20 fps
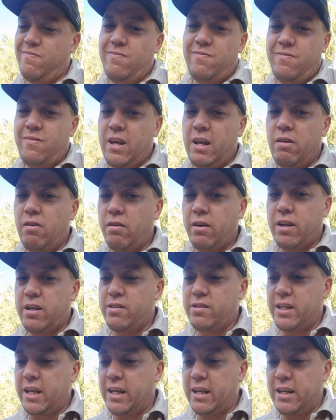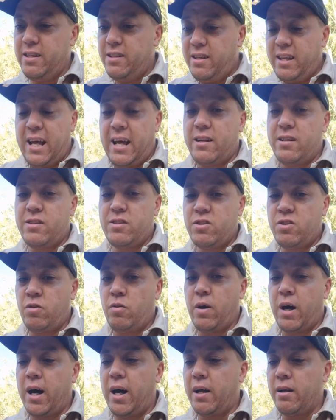they're not going to sink into that, it's too
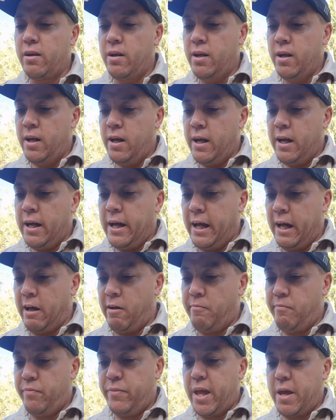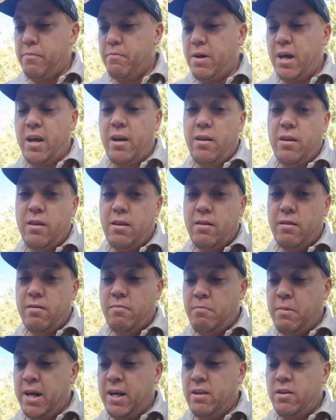hard. They
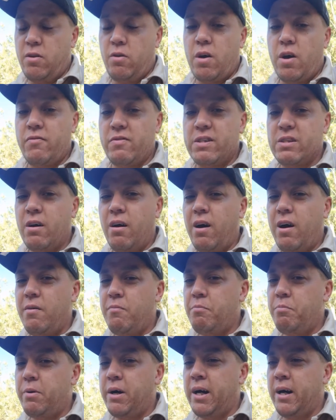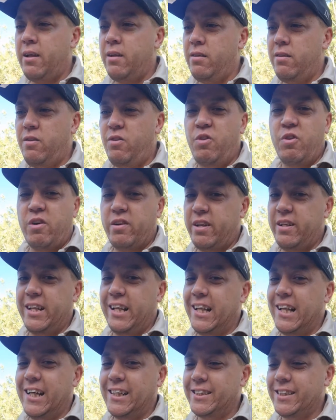may do over time, but not in the
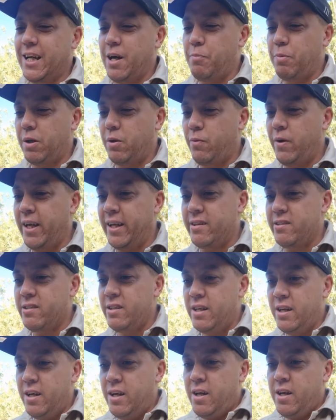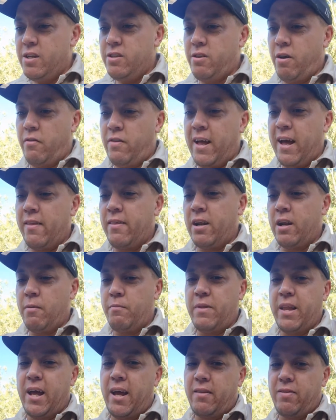last couple of weeks. So now that I'm
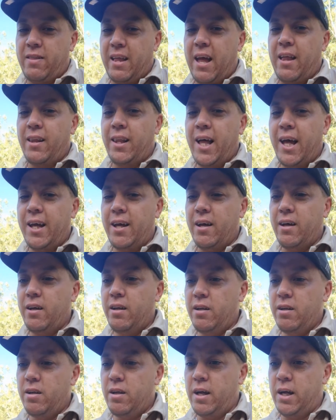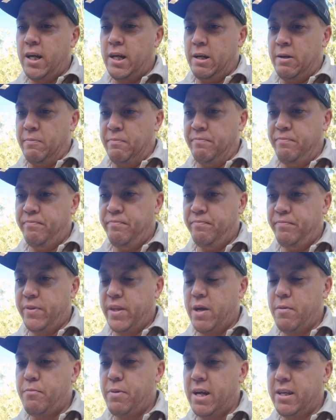at that layer,
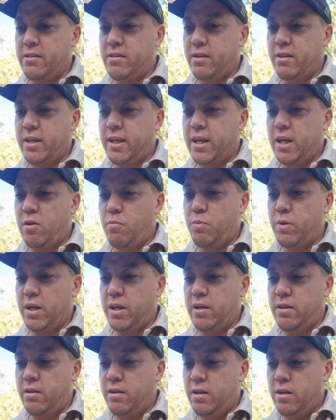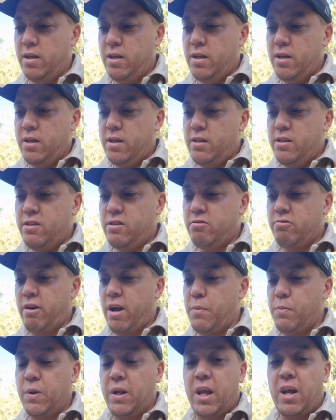I'm basically going to be
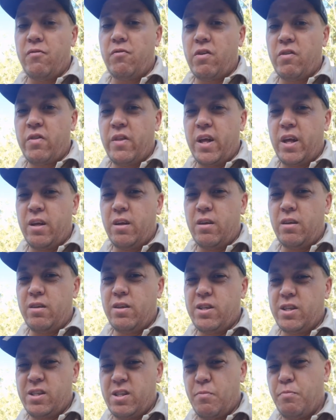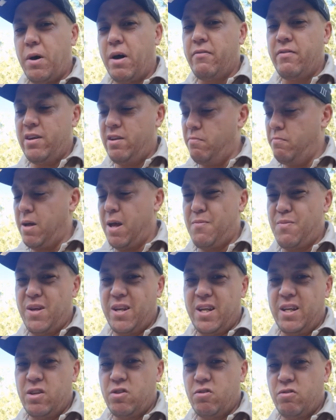scraping everything just above it, maybe an
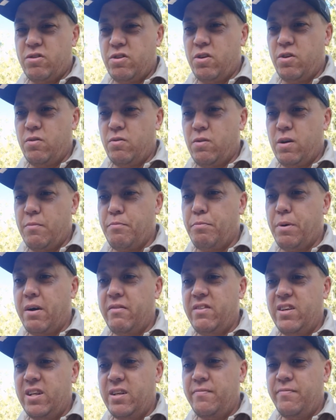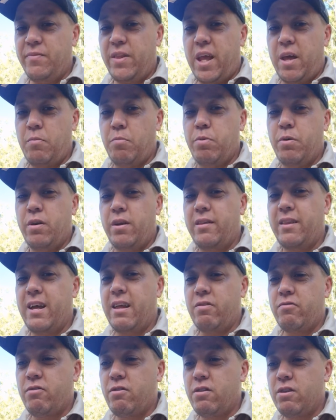inch or two above it, and putting that
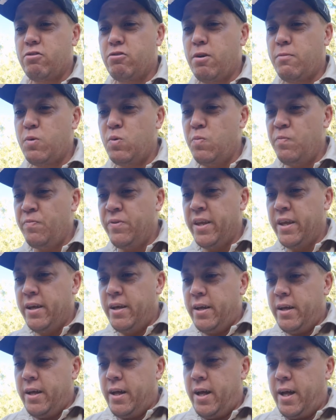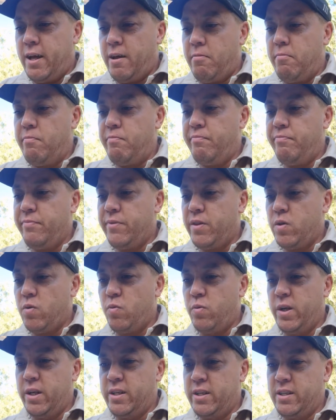through the trommel,
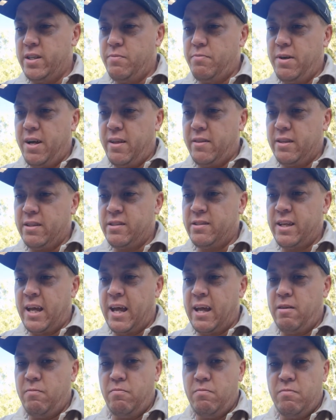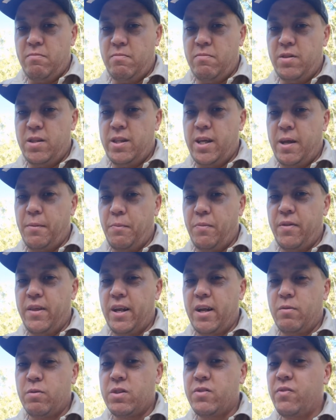which is about the same depth that I
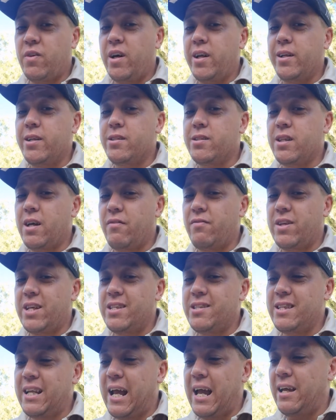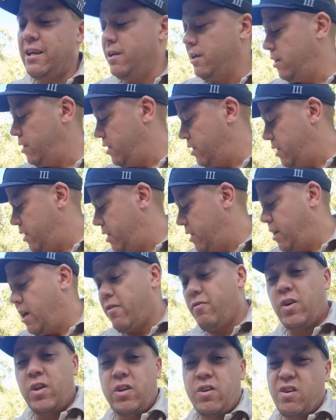was finding stuff yesterday. I've
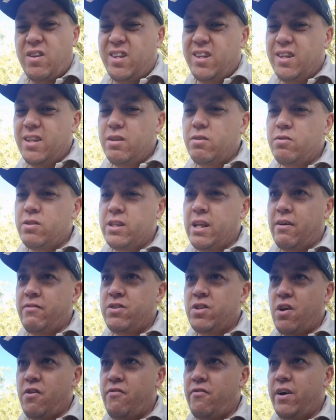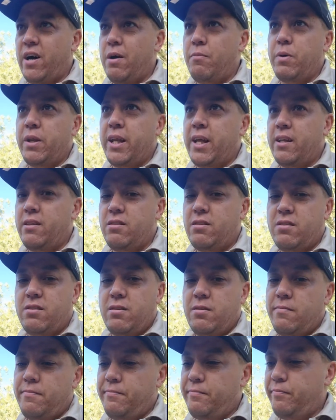only got little stuff so far, but that's
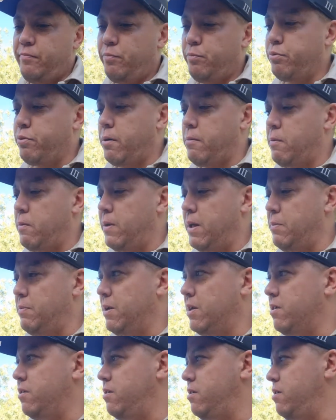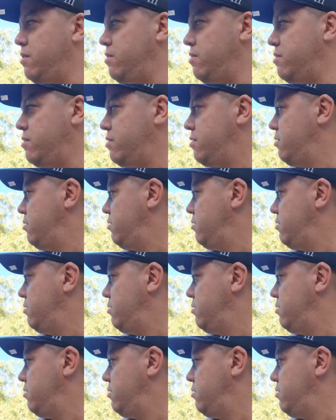probably because